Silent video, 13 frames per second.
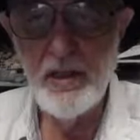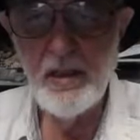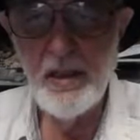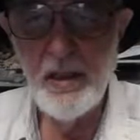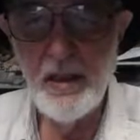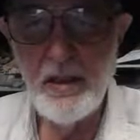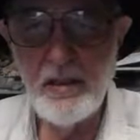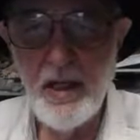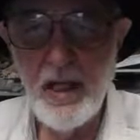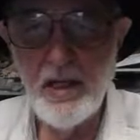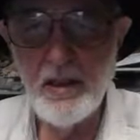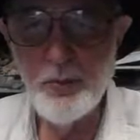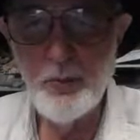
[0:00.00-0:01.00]
and
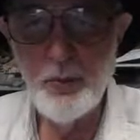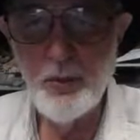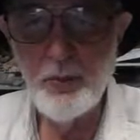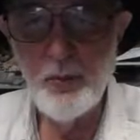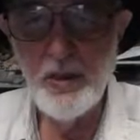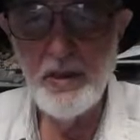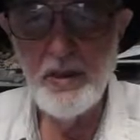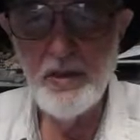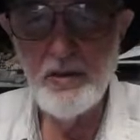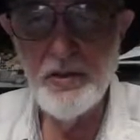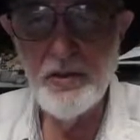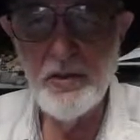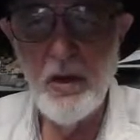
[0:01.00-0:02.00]
expert witness
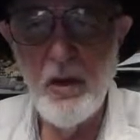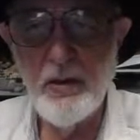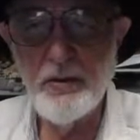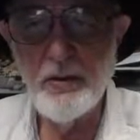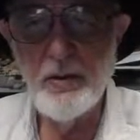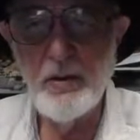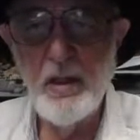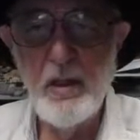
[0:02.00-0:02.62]
and author